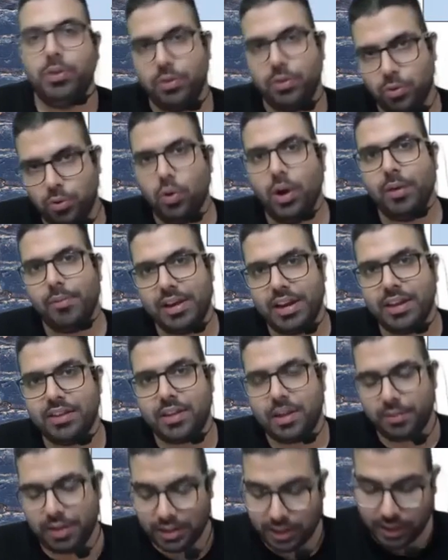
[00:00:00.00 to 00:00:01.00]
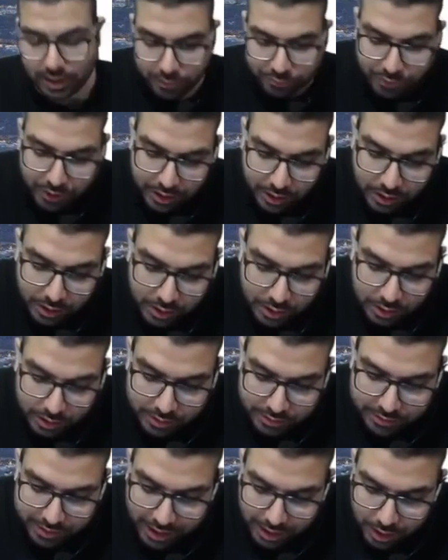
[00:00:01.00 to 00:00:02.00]
whoever is given the refund
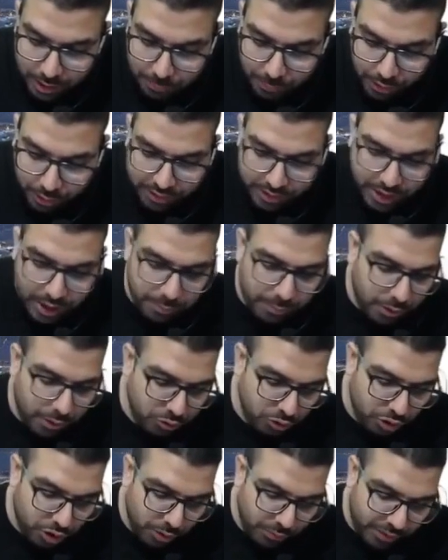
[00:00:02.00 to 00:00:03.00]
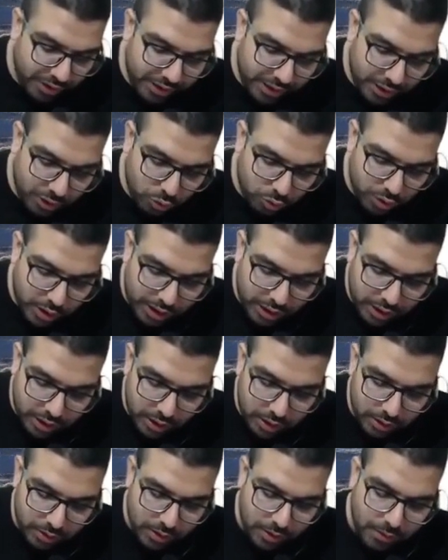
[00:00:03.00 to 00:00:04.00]
shall deposit the amount so refunded to the
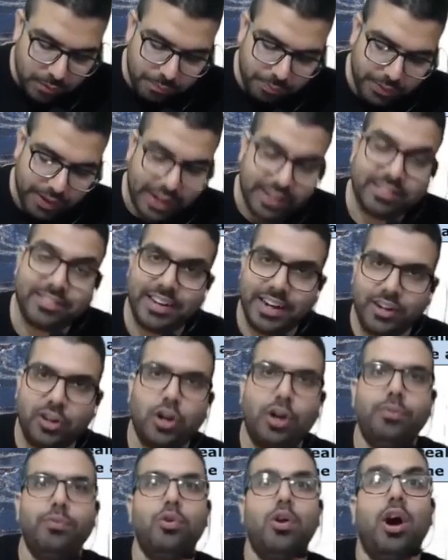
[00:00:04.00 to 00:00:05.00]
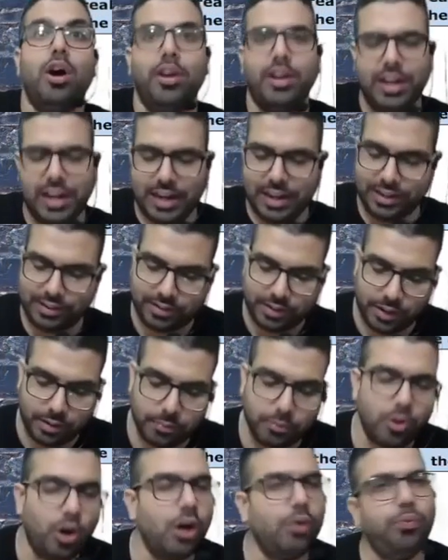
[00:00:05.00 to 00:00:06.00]
extent of non-realization,
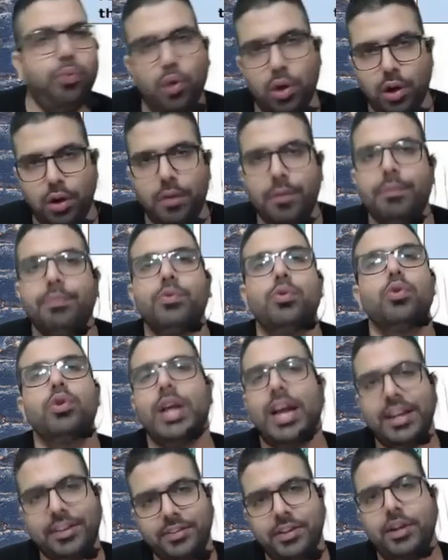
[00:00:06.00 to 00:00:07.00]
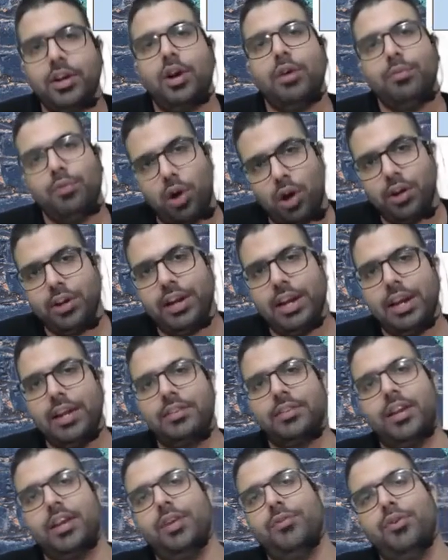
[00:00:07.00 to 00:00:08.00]
not full, to the extent of
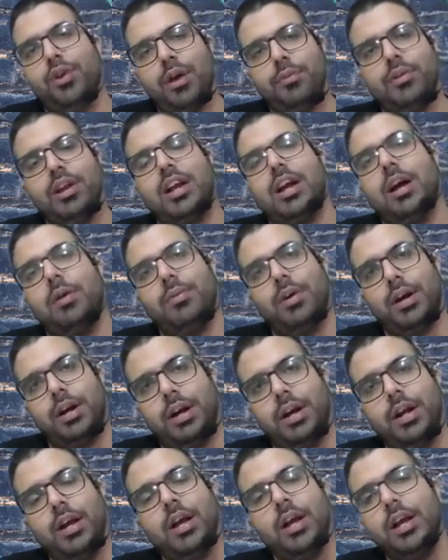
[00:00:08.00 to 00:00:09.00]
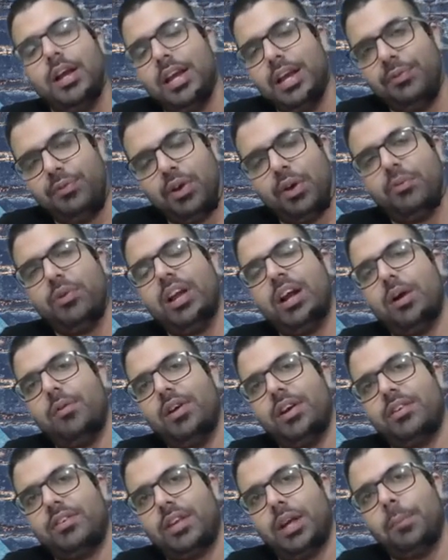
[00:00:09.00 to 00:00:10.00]
non-realization. If you have recovered, if you have recovered
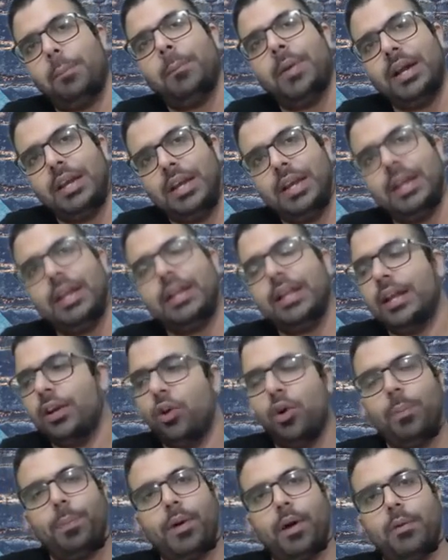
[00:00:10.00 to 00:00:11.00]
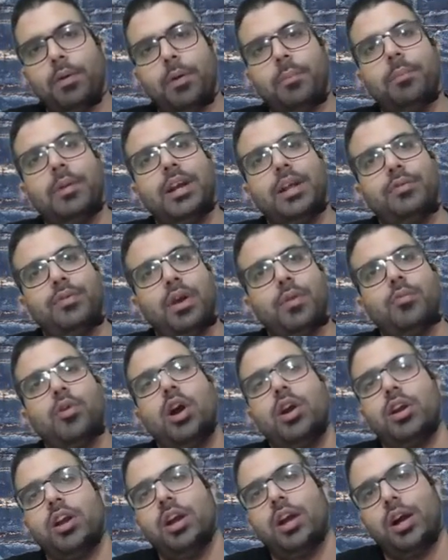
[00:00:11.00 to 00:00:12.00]
some money, then no problem. But if you have not
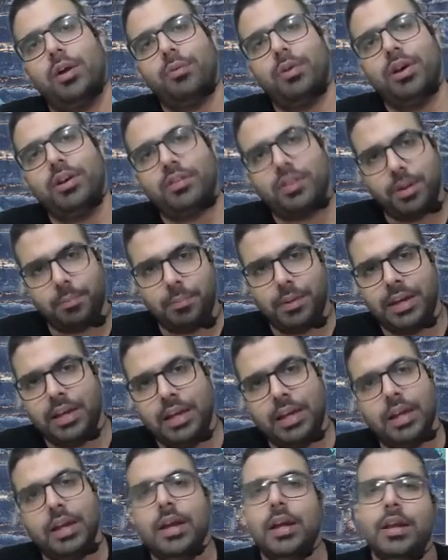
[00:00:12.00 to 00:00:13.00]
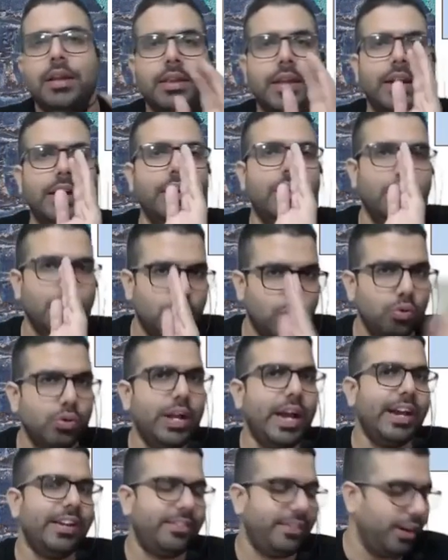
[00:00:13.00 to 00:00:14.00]
recovered some money, then to the
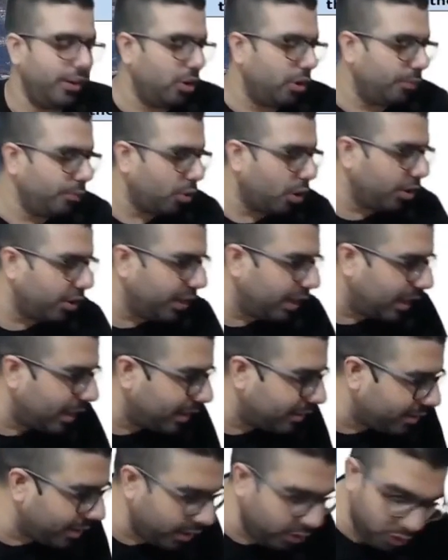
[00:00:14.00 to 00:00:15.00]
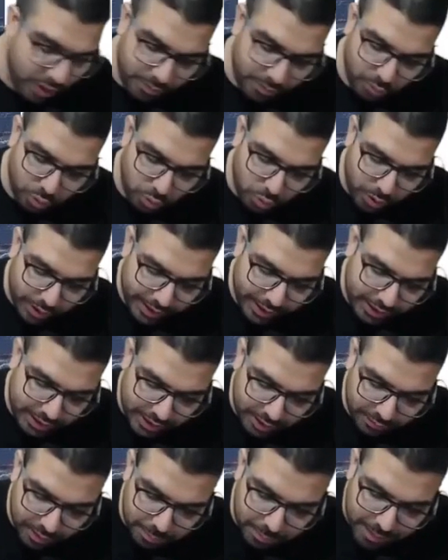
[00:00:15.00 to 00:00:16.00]
extent of non-realization, you will have to go ahead and give
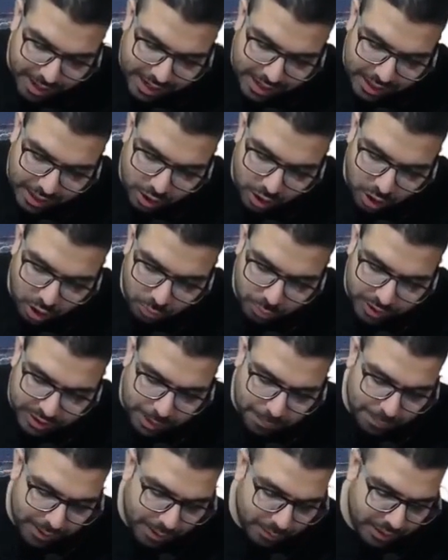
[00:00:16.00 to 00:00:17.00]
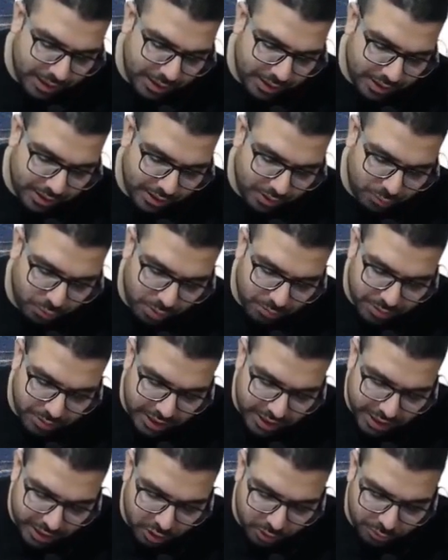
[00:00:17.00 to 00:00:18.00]
it back along with applicable interest from the
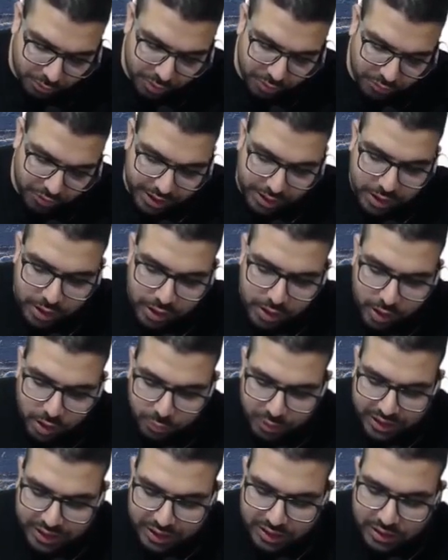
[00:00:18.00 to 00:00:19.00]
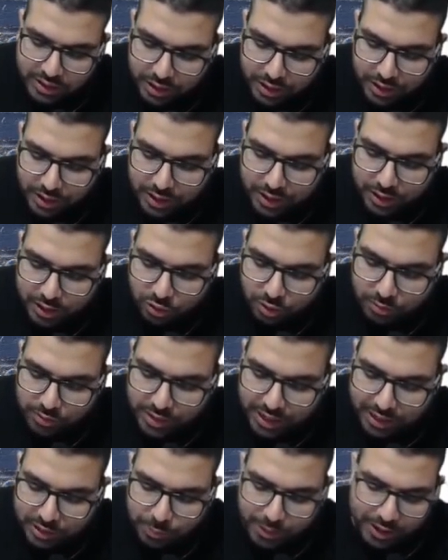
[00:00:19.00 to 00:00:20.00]
date of refund within 30 days of the
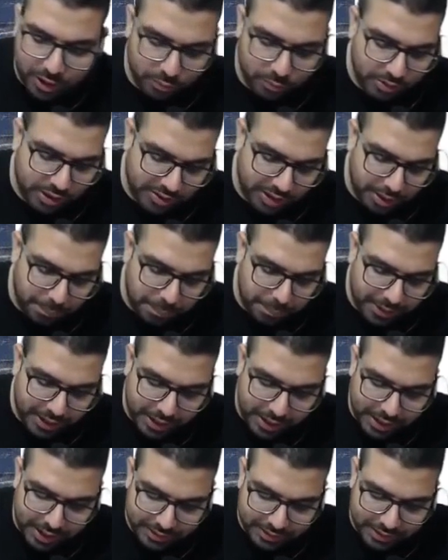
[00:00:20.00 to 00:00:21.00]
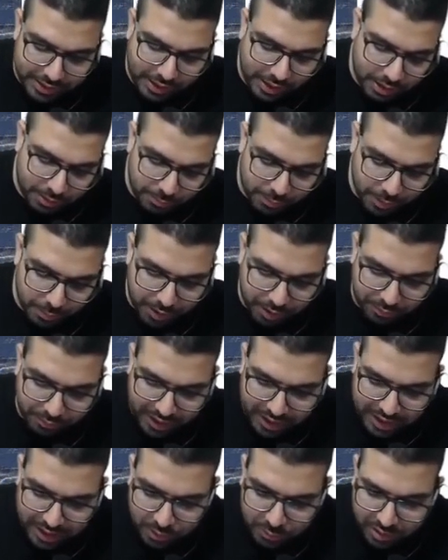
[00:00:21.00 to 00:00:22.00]
expiry of the said period as the case may be,
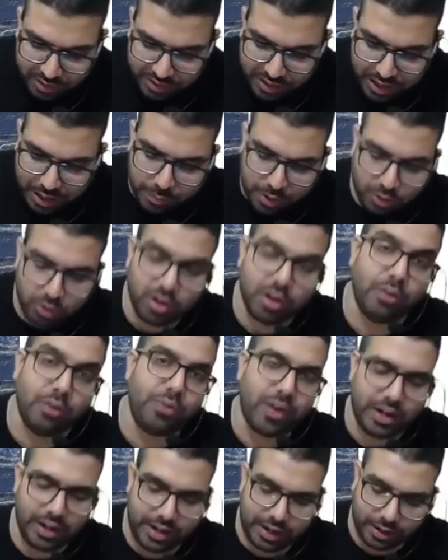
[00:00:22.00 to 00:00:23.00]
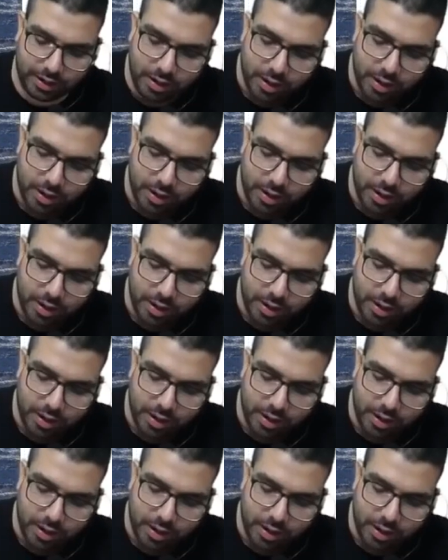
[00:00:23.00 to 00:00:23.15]
failing which the amount refunded,